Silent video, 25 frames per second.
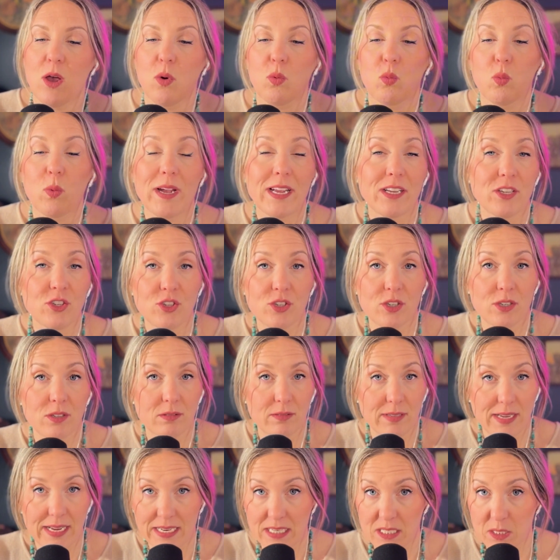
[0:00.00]
which
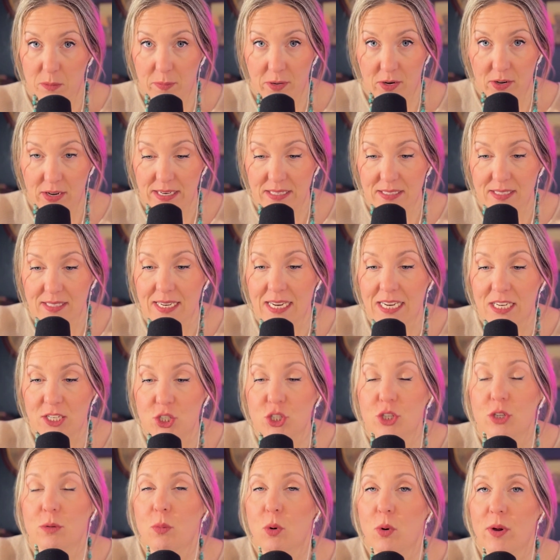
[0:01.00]
experienced a
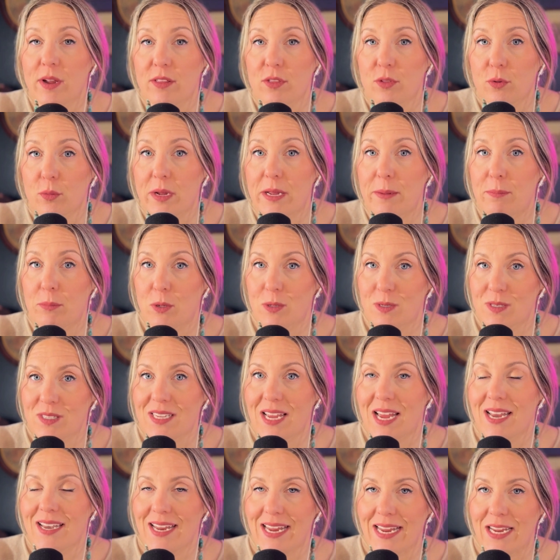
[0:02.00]

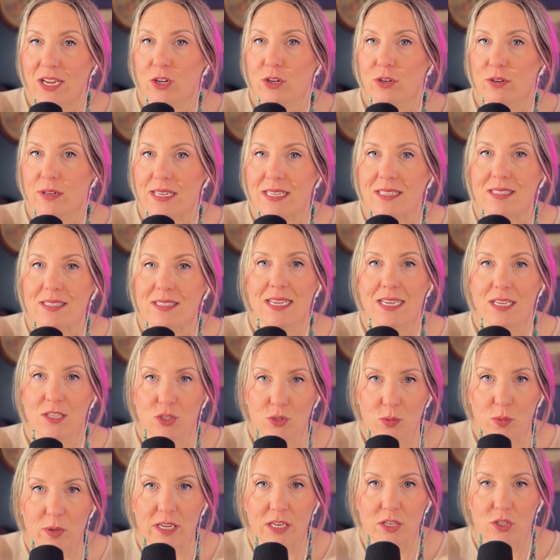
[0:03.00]
2.3% increase in
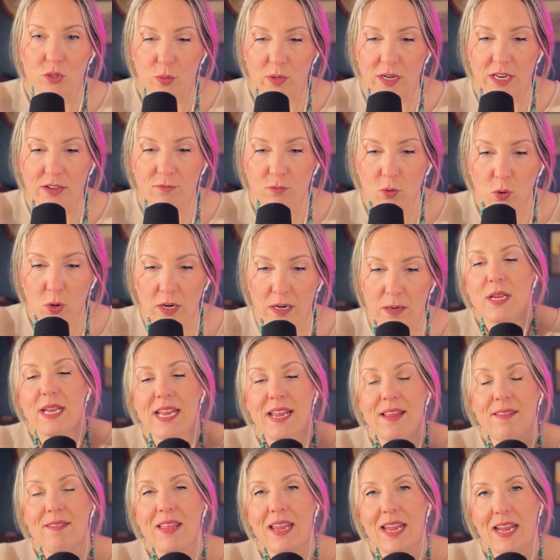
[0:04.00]
2024.
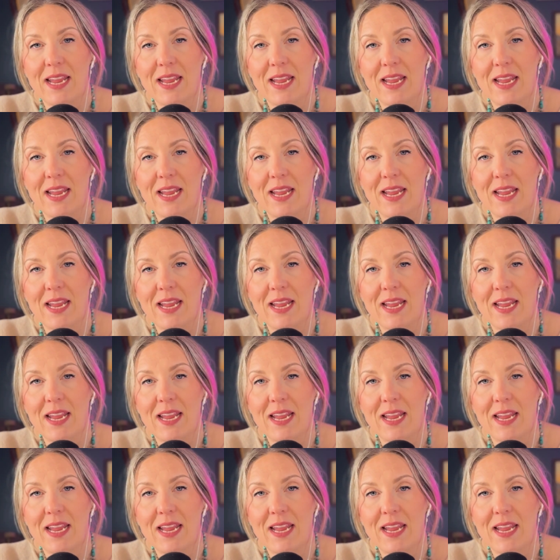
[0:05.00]
In the